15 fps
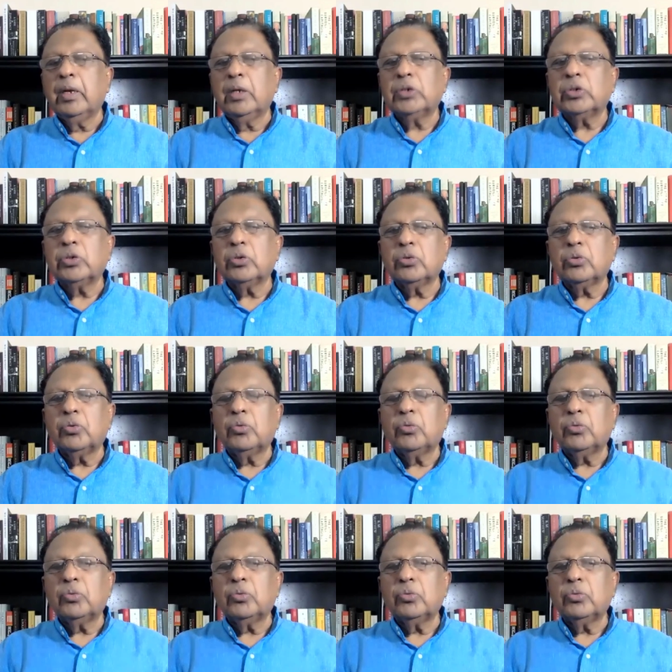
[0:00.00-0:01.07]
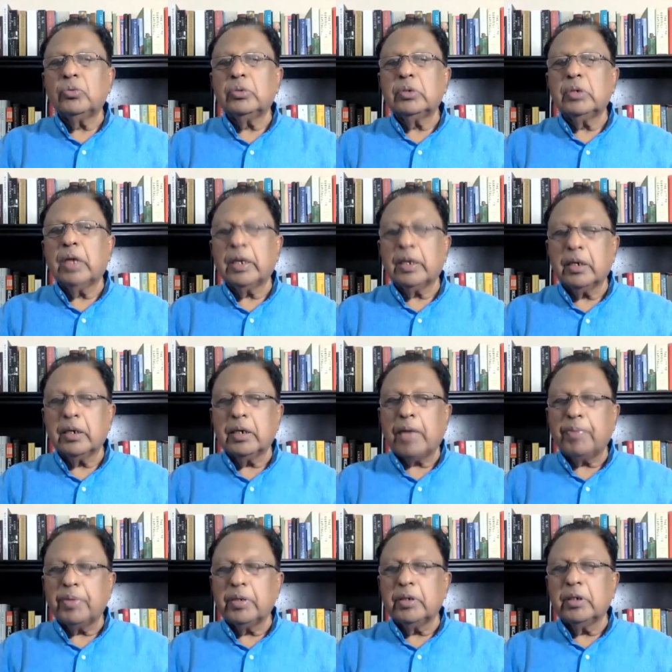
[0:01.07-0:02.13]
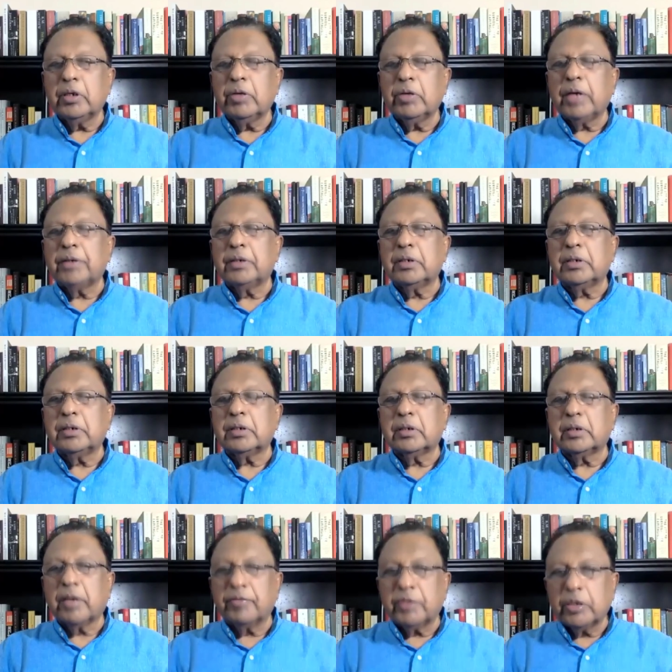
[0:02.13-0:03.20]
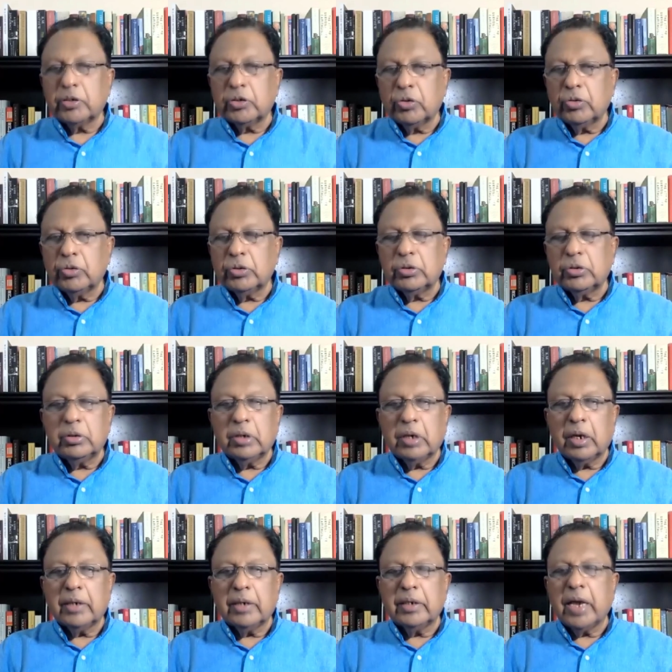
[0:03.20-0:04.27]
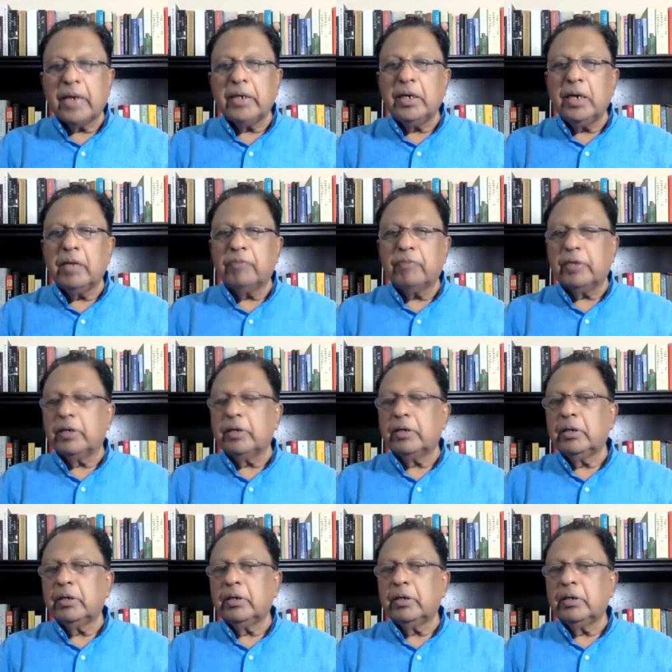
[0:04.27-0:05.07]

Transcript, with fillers: So like it happened in the United States, after 9 11,